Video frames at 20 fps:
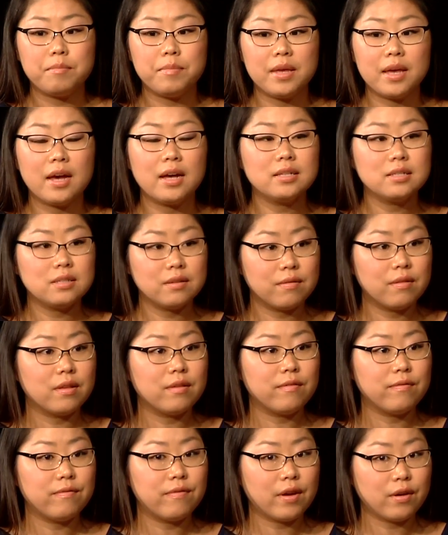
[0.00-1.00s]
because of
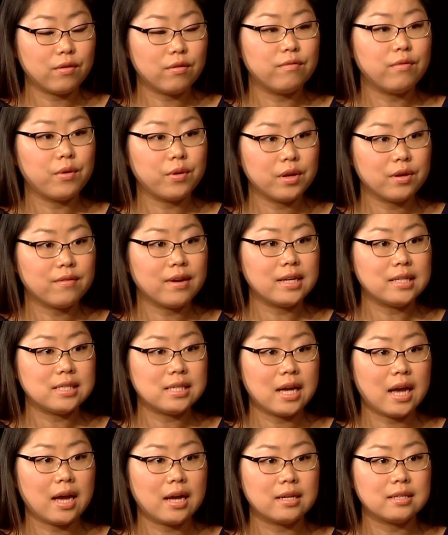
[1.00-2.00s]
the Federal Voting Rights
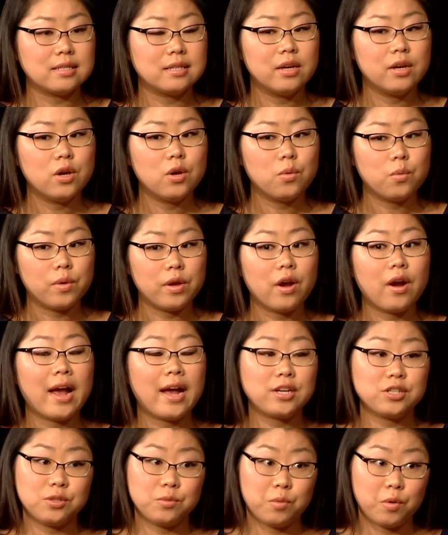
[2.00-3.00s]
Act, we are
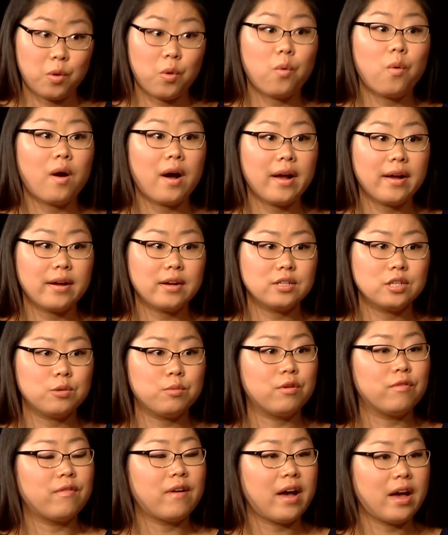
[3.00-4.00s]
actually required to
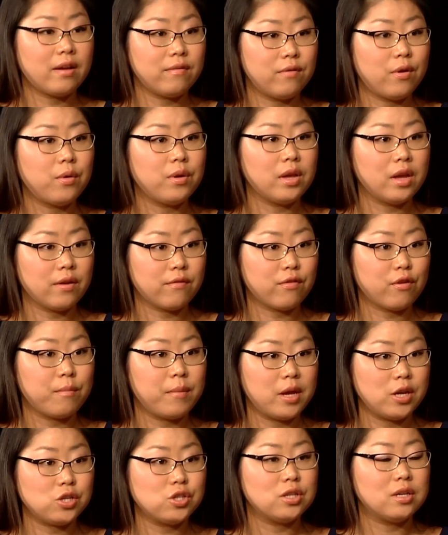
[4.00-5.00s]
provide voting
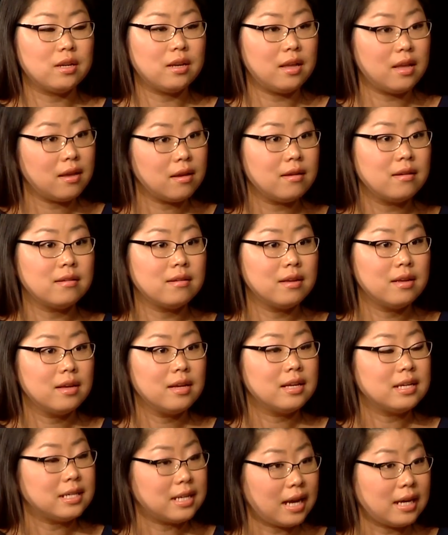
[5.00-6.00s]
information in
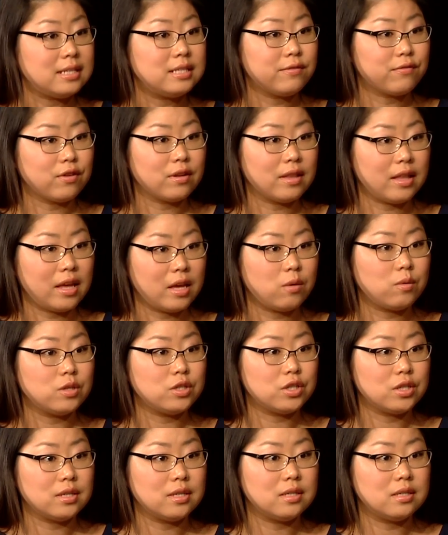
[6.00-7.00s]
9 different
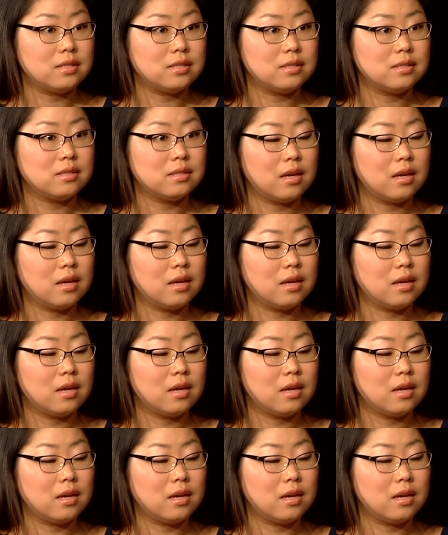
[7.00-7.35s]
languages.